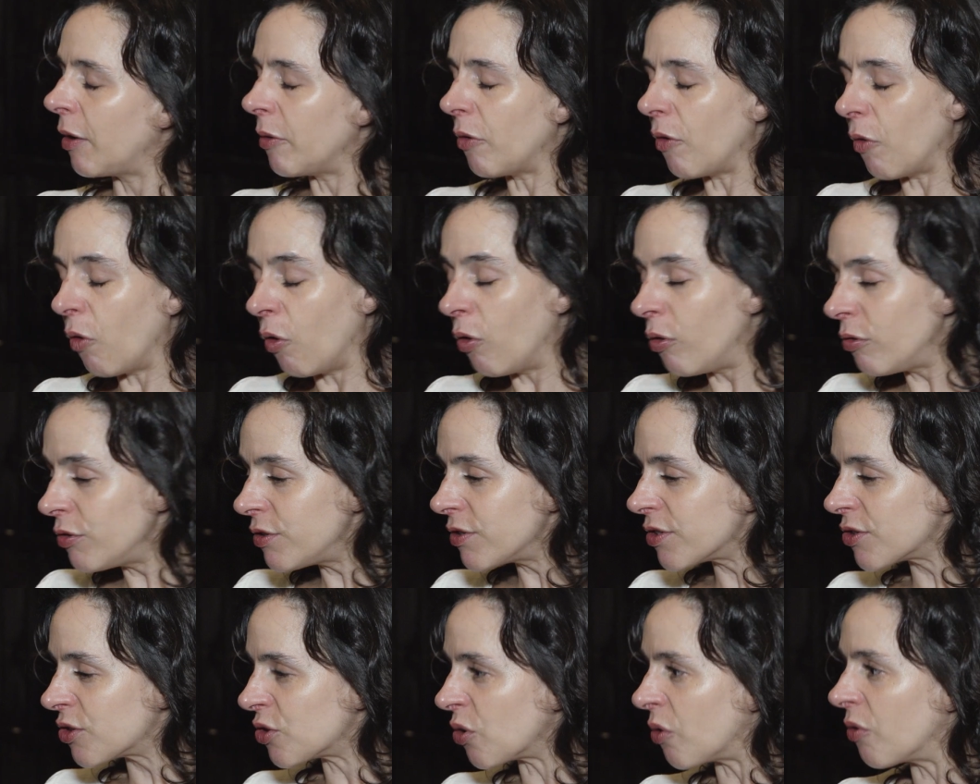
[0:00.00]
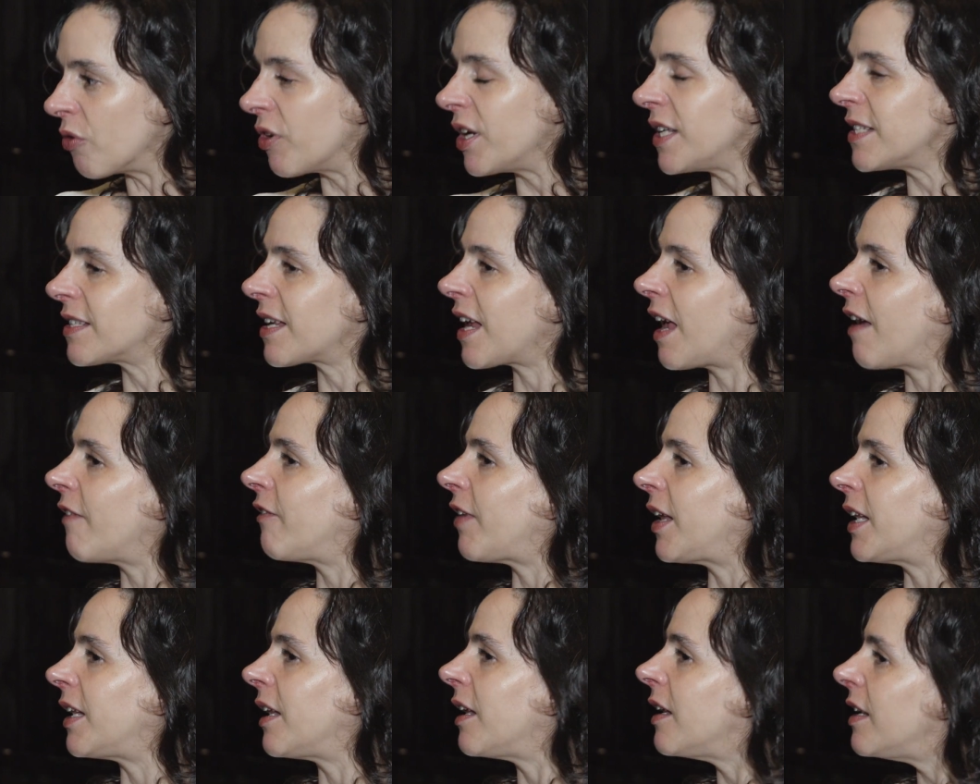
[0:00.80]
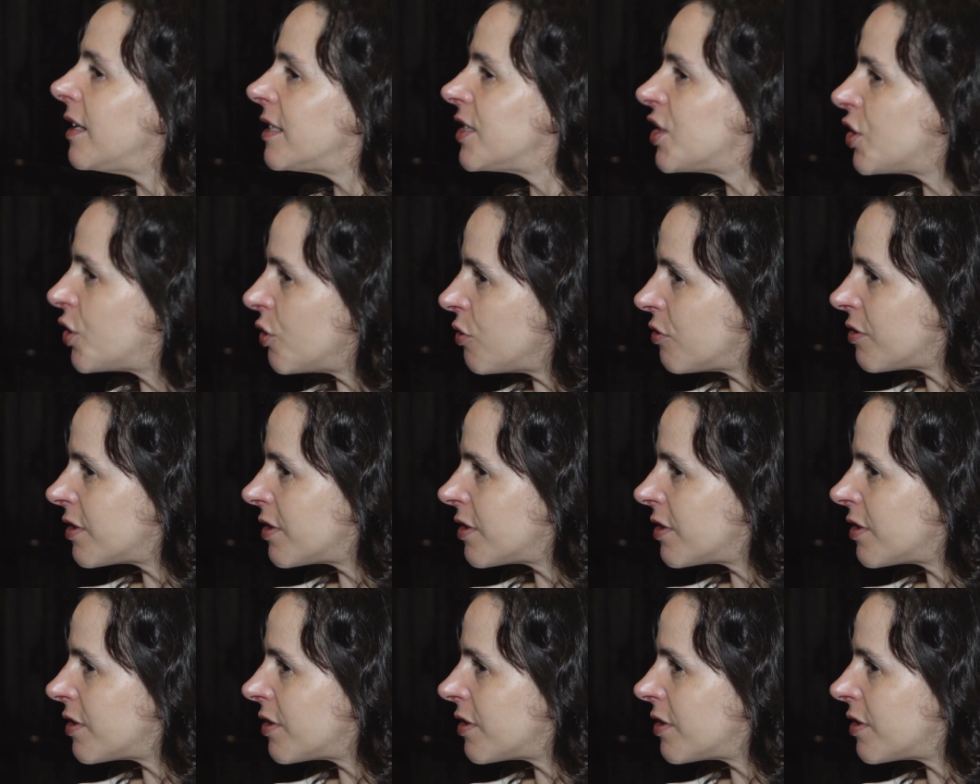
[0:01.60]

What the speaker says: All stories have at least two